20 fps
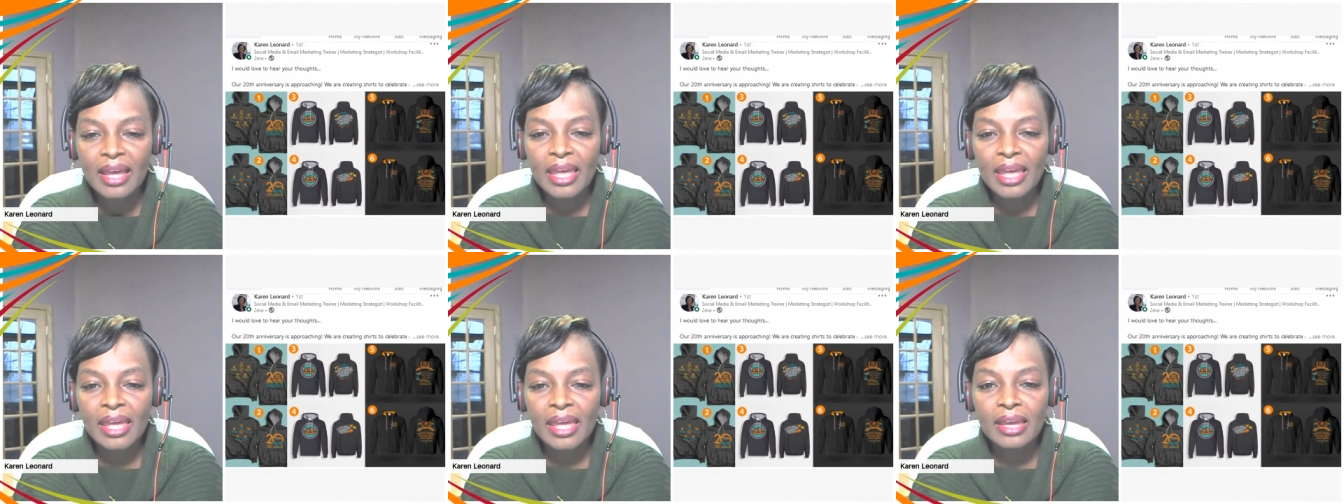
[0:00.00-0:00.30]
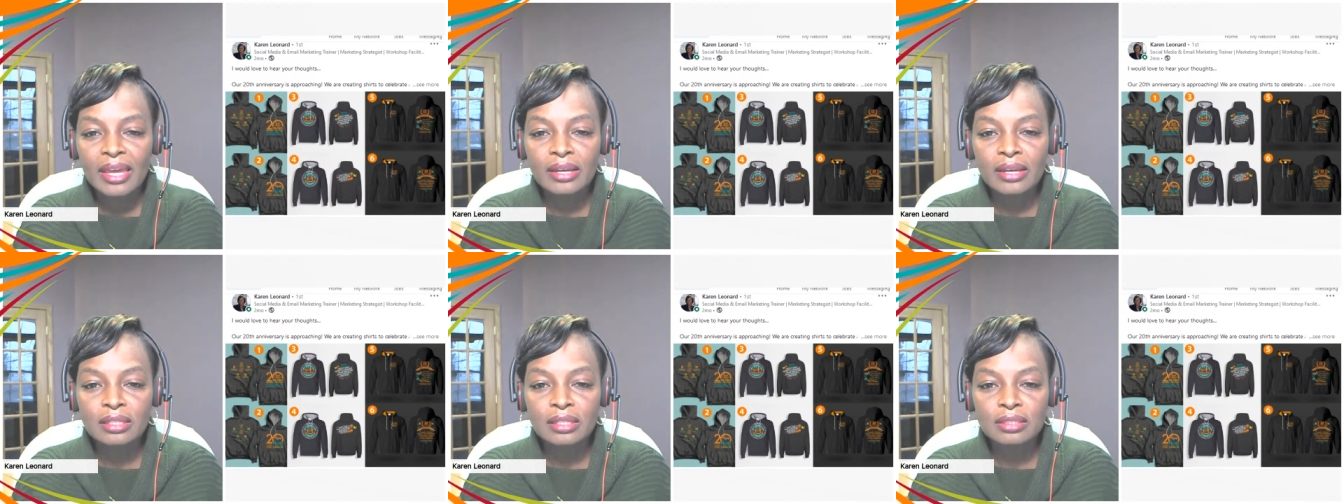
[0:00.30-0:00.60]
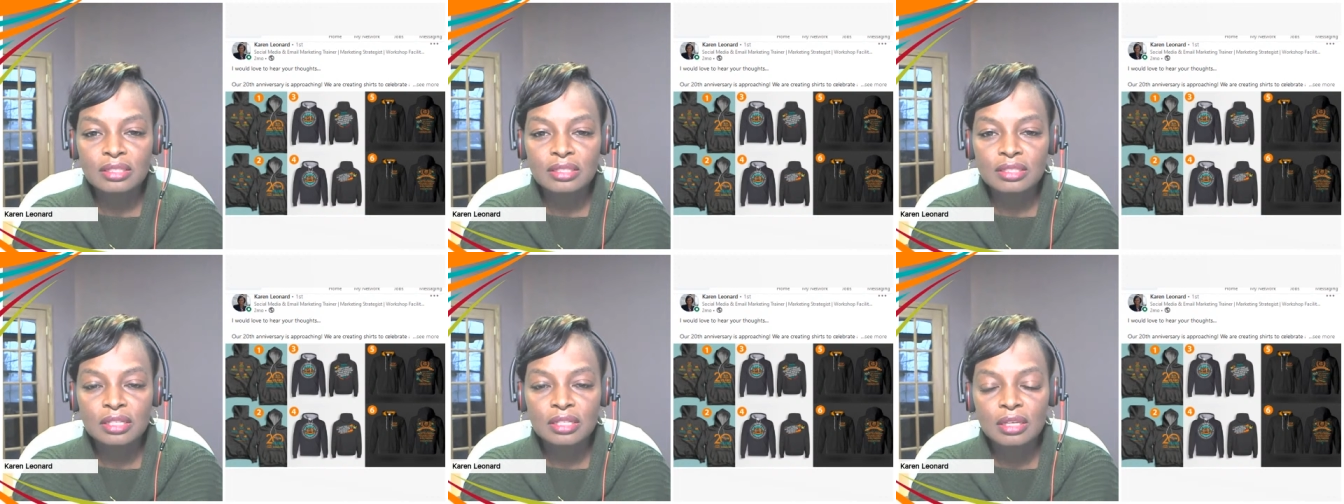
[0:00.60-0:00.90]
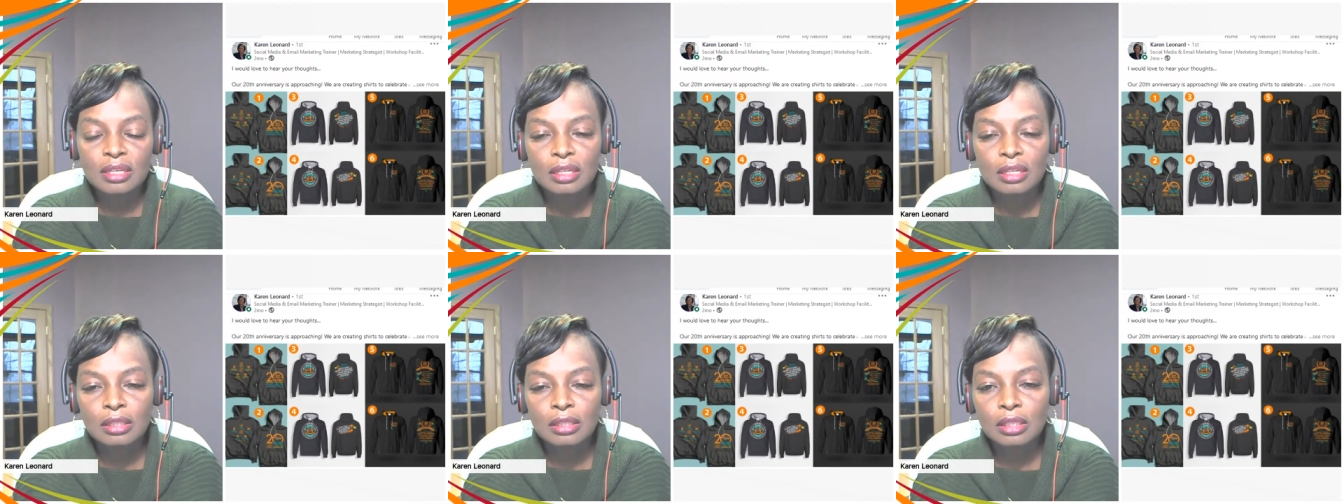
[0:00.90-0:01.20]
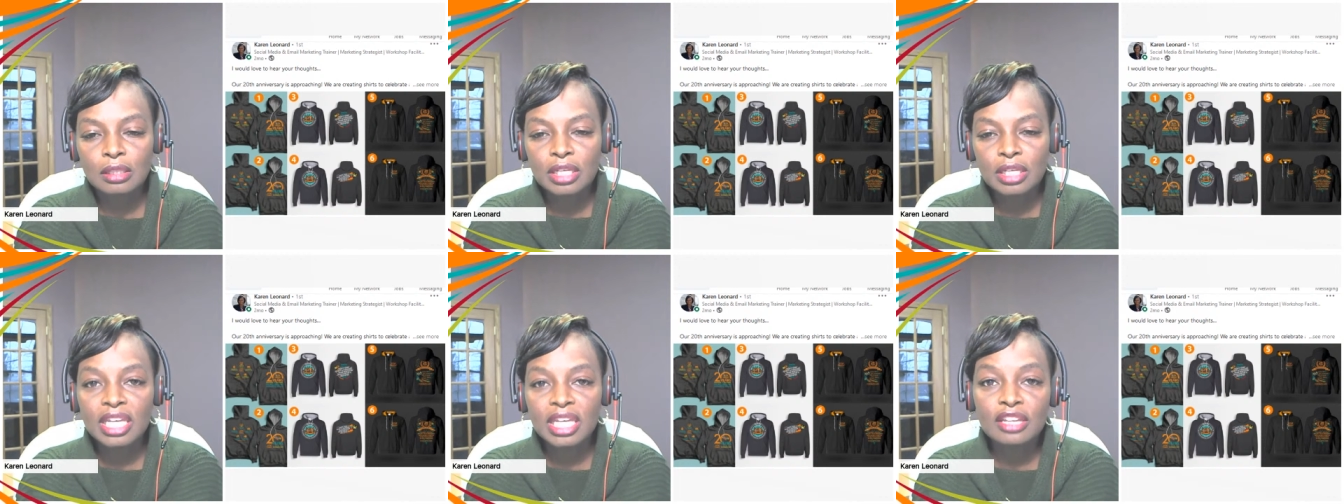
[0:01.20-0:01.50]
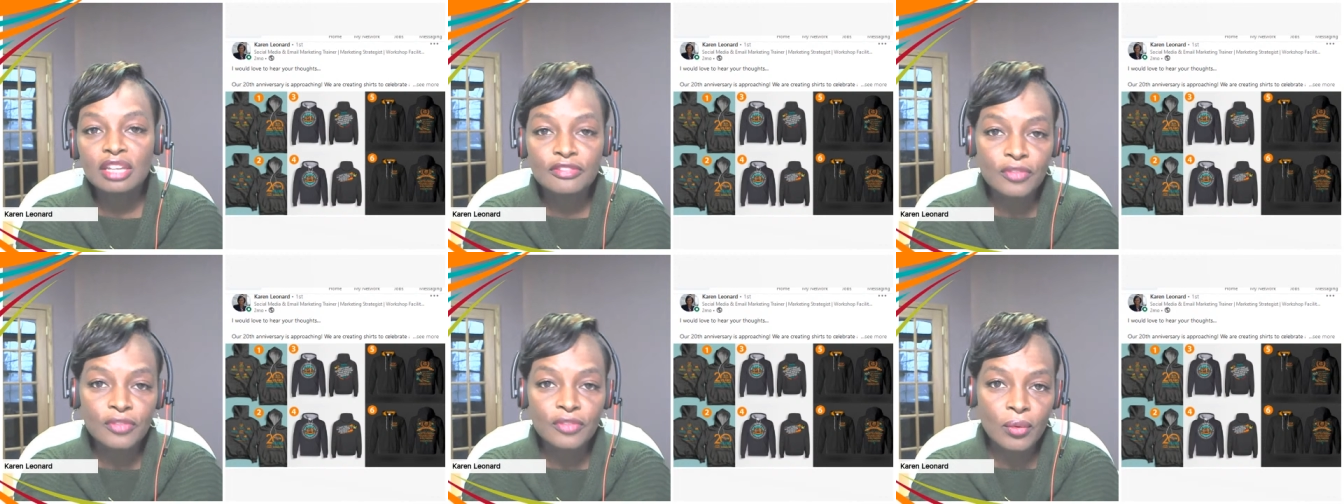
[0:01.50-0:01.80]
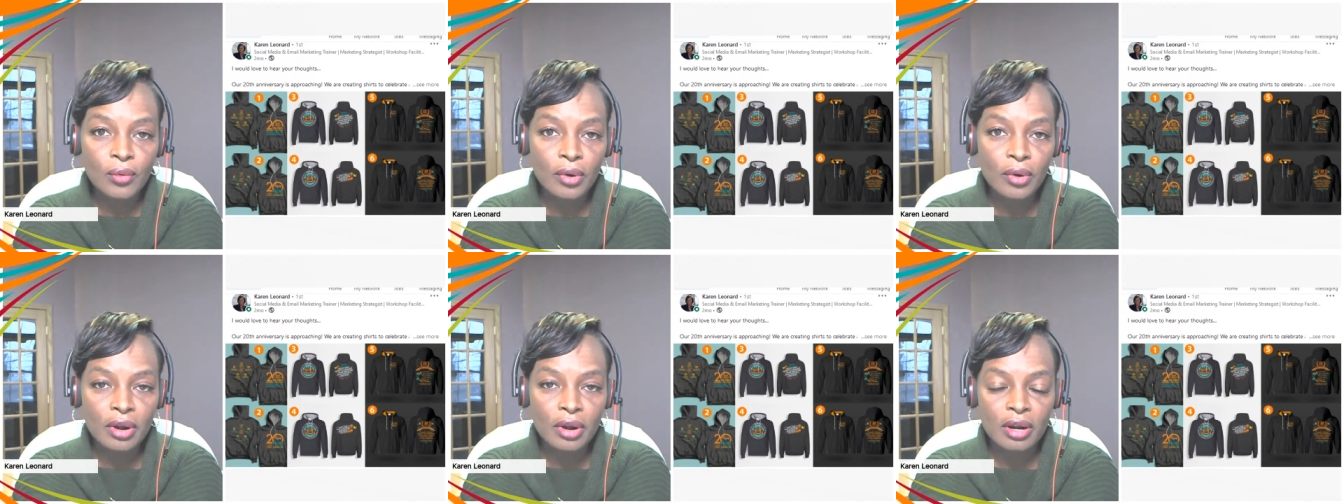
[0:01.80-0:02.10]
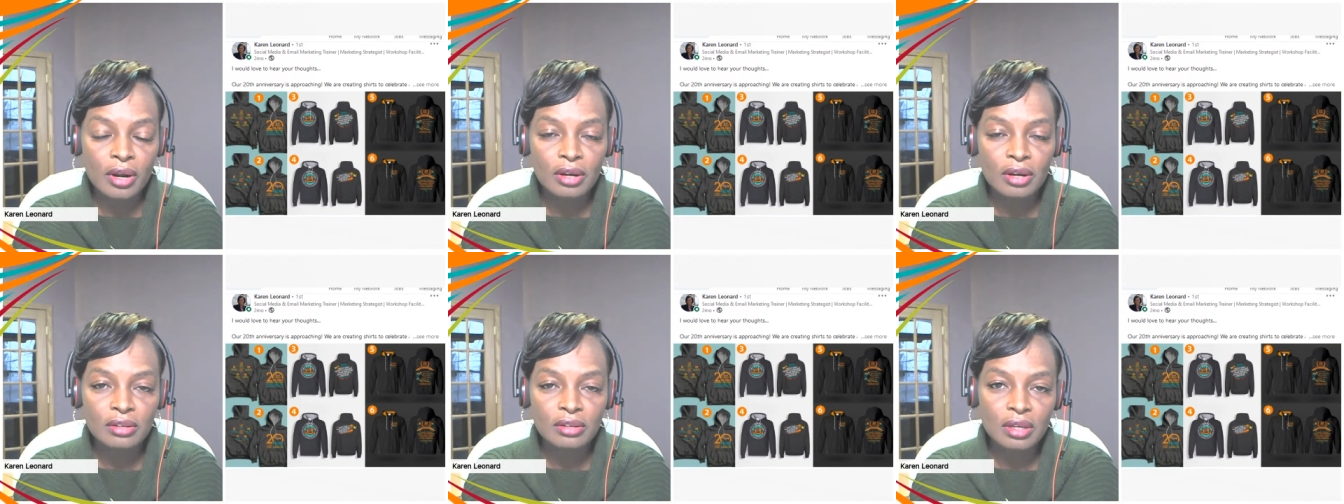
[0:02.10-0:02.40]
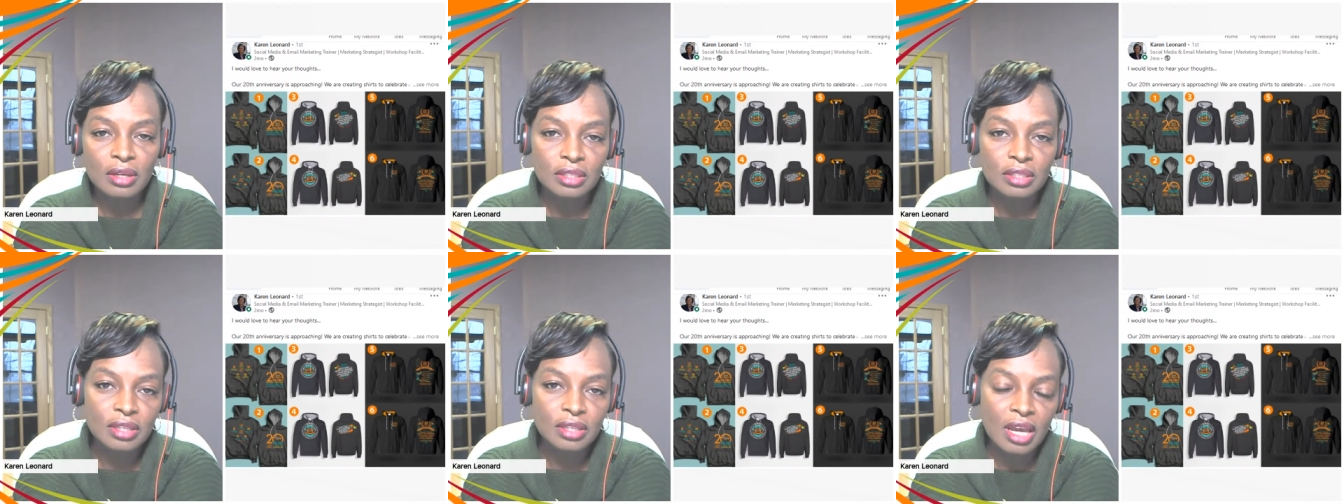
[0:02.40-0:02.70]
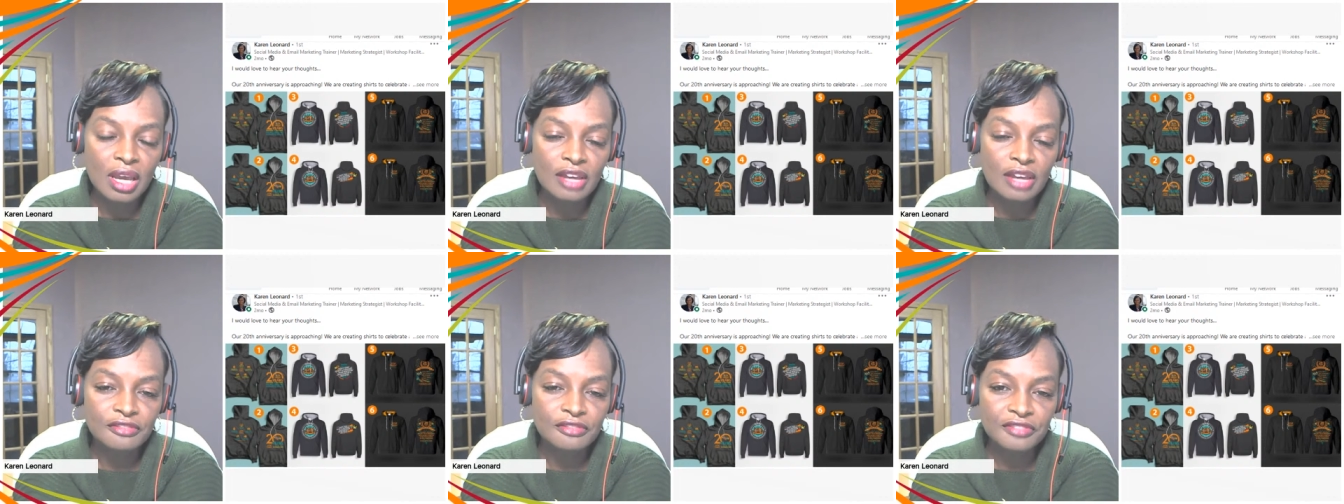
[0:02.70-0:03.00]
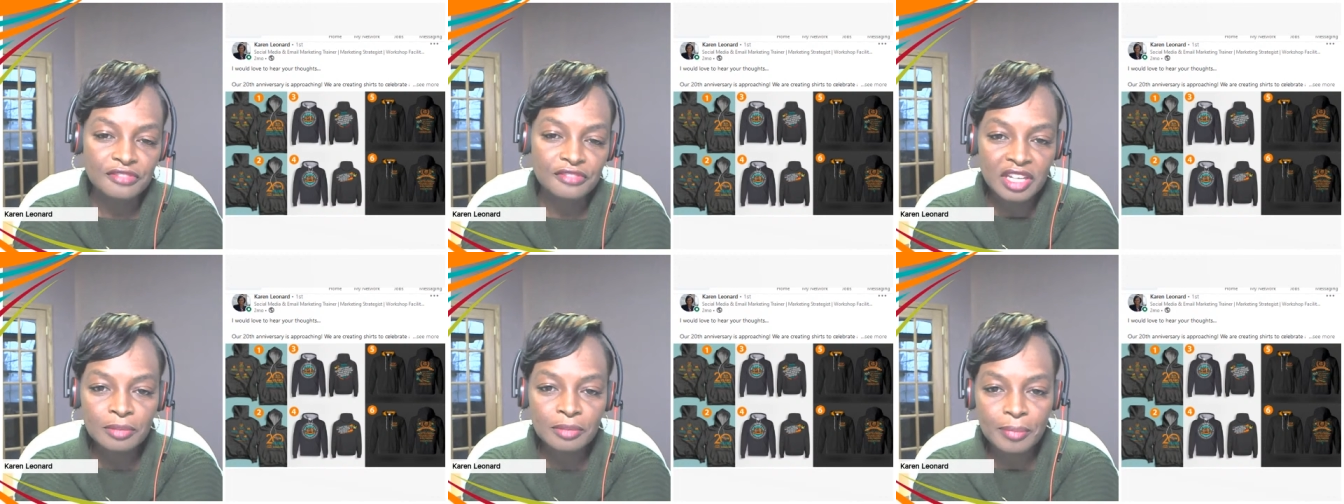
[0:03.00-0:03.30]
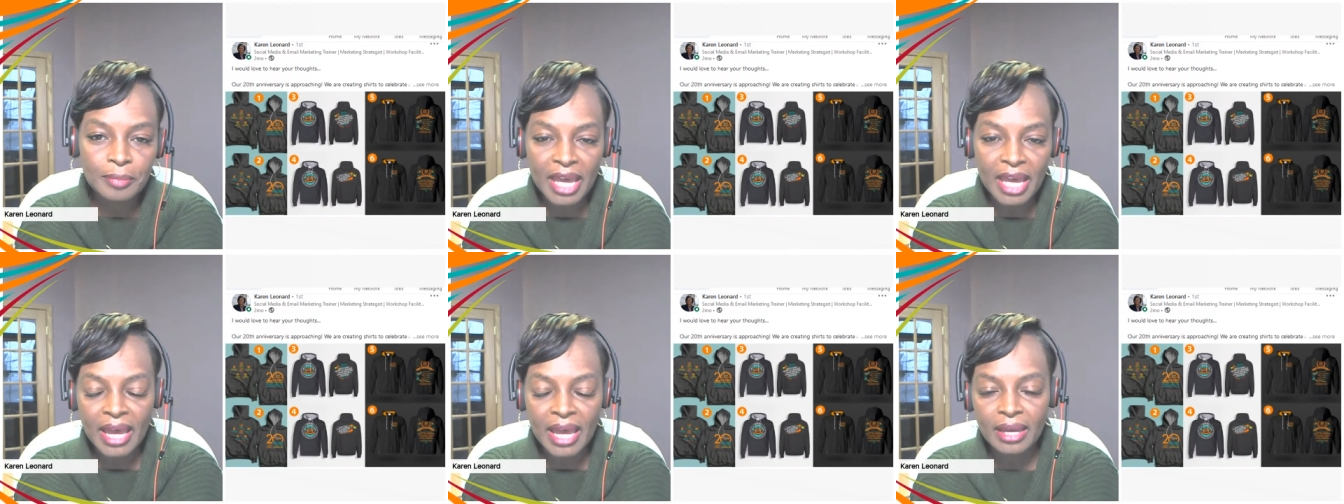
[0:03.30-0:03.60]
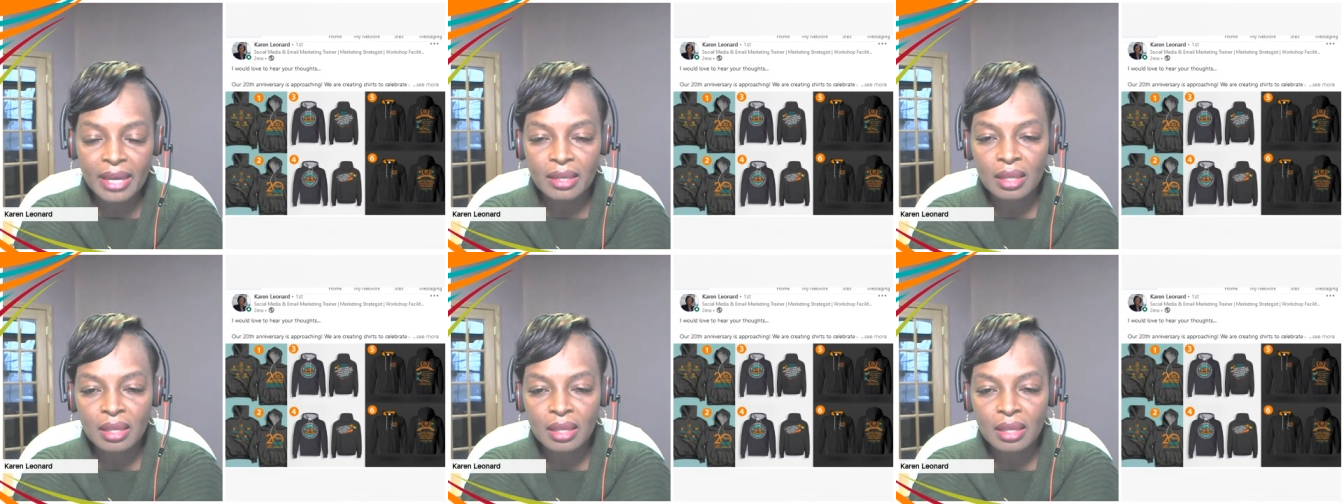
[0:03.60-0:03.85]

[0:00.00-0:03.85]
and looking for feedback.